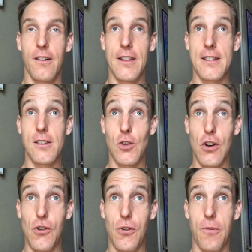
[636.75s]
Well, this is
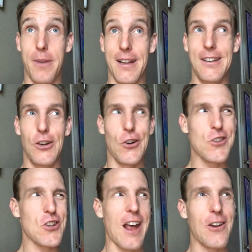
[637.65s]
true, but you know,
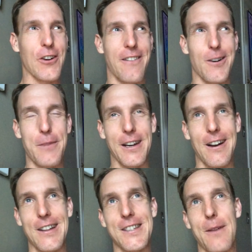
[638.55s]
the shadow government
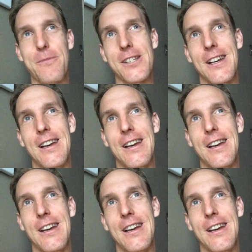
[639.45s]
concept,